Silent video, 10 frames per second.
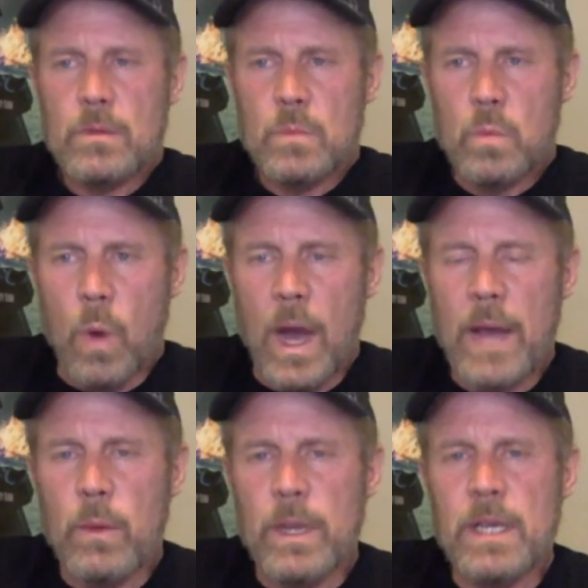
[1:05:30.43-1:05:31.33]

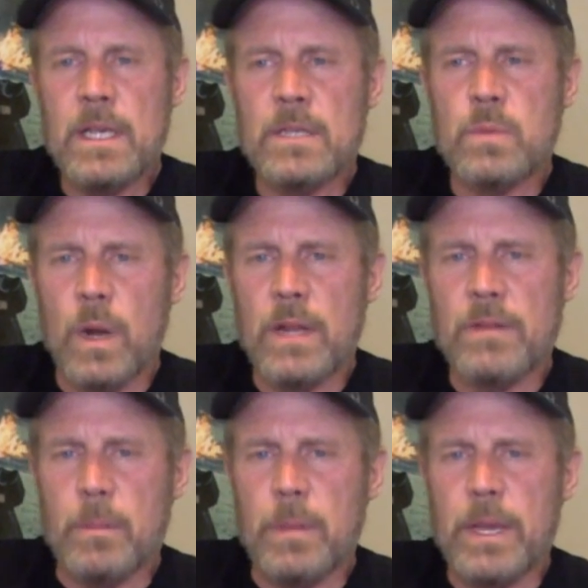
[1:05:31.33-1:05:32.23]
one of
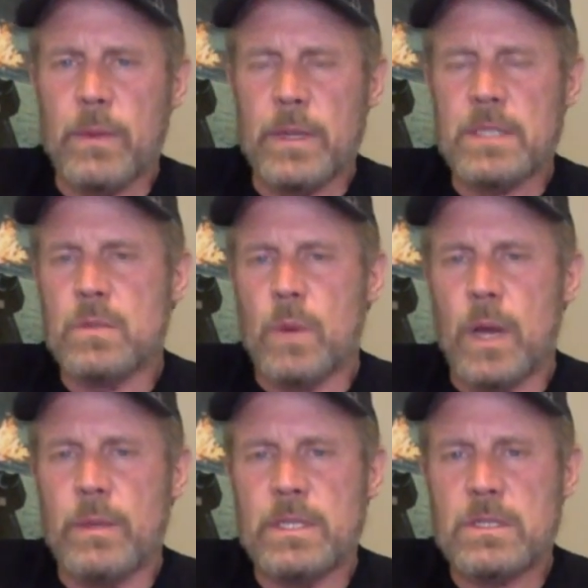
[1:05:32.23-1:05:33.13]
the big reasons why
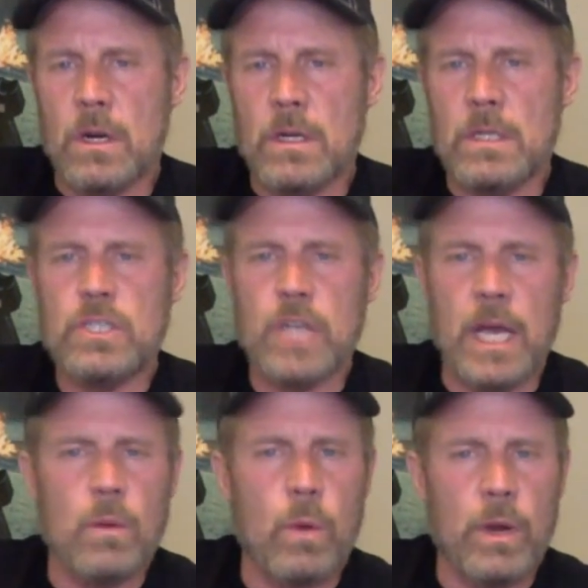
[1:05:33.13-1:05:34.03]
we started
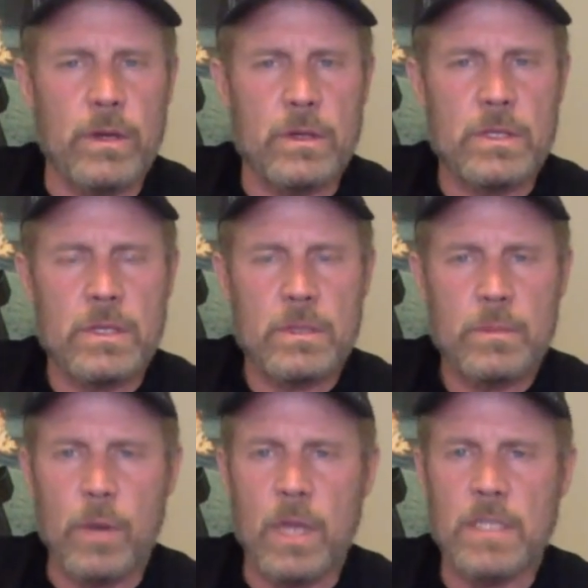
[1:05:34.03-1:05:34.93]
Shadow Warriors
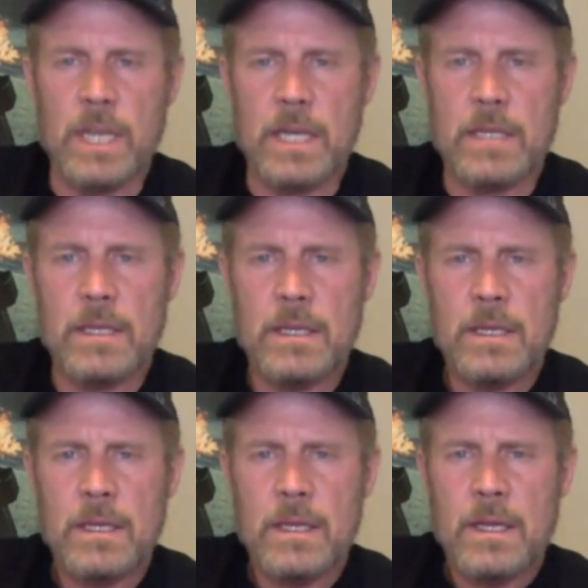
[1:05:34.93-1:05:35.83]
Project.
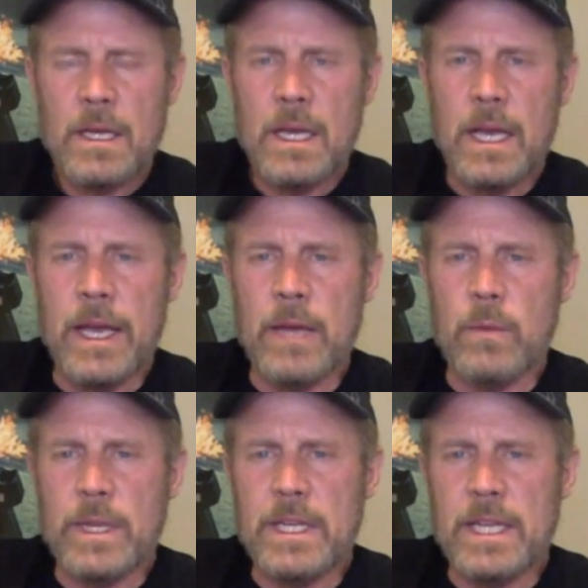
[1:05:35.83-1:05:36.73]
And
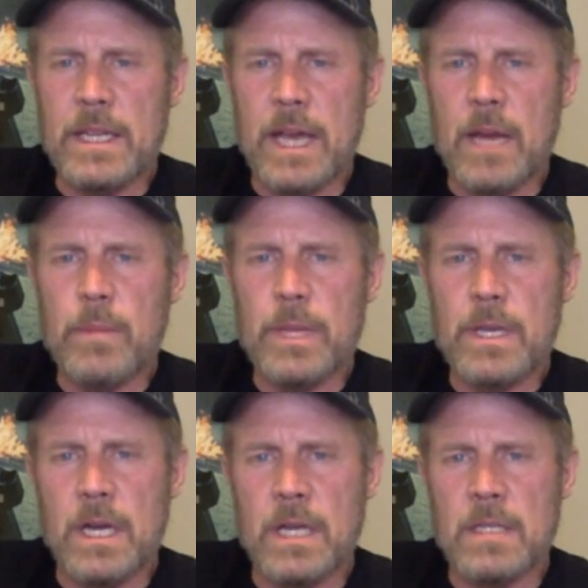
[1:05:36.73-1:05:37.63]
we did that
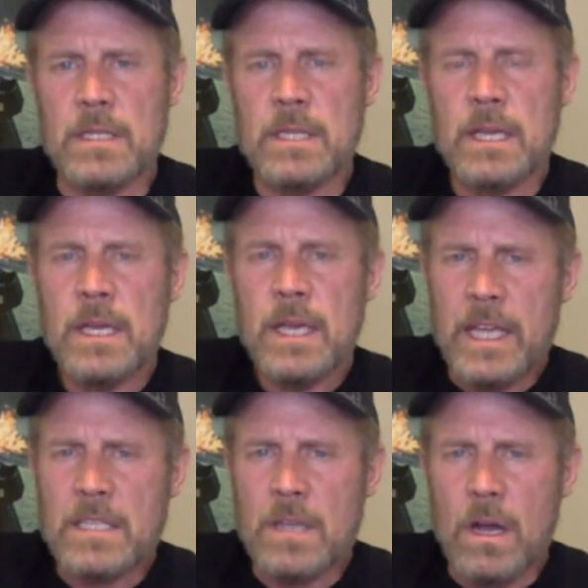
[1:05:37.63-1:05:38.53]
because
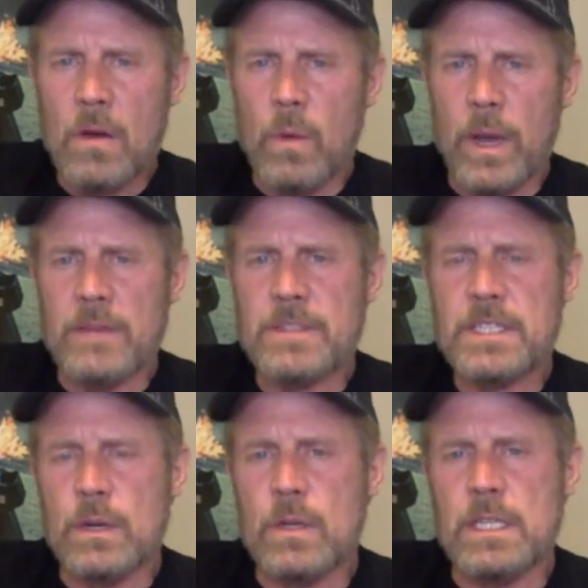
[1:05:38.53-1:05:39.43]
it's our way of
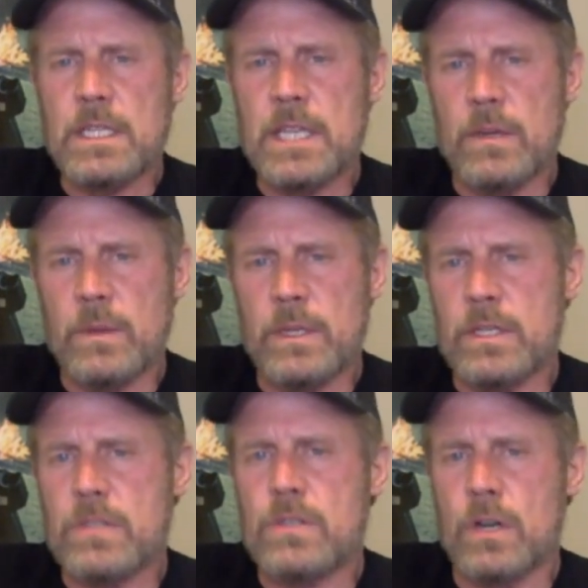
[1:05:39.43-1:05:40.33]
still continuing
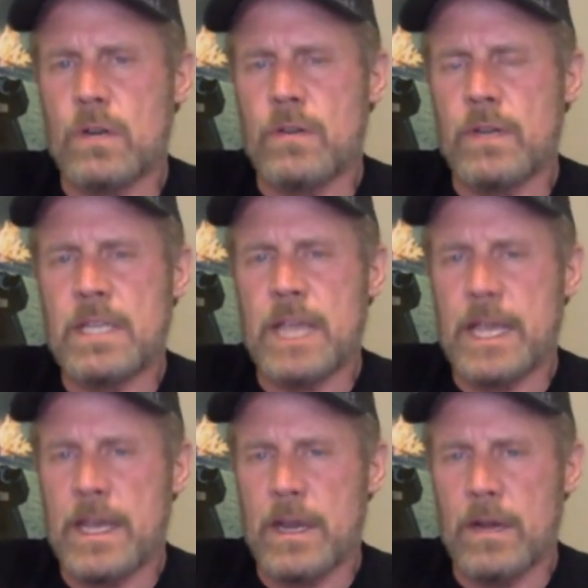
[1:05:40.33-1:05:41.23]
to serve and take
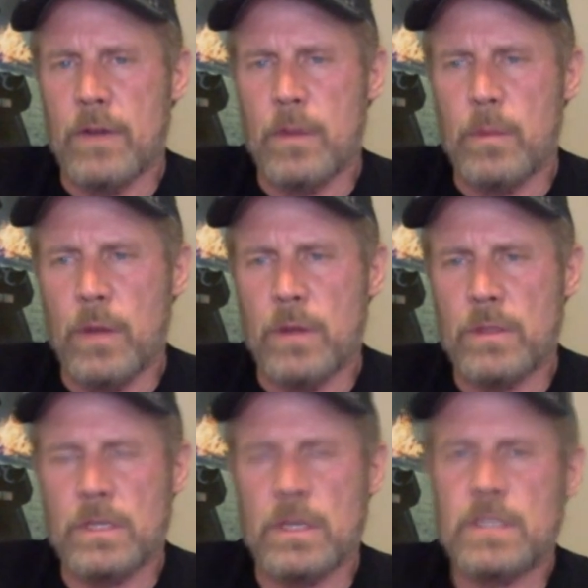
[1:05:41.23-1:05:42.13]
care of our brothers
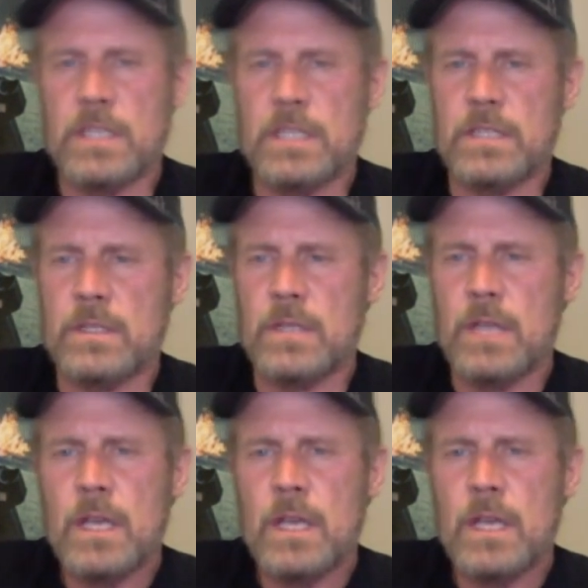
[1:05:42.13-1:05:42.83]
and our sisters,